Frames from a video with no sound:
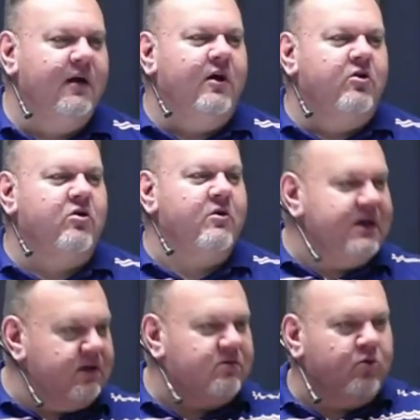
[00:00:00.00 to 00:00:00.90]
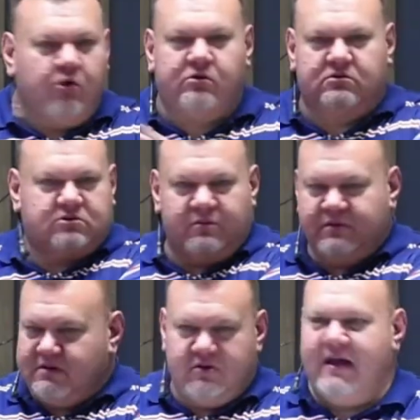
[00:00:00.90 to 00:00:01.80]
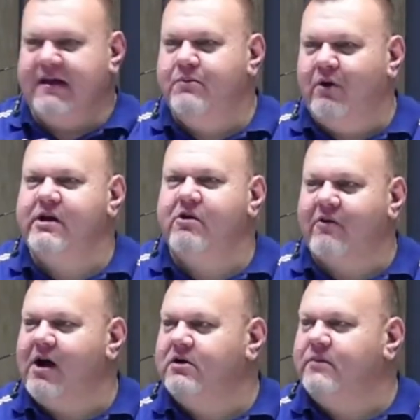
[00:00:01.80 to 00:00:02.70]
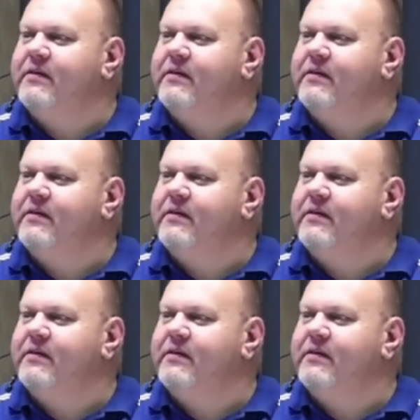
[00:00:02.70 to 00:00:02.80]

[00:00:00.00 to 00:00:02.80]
so he talked somewhere to anybody around him,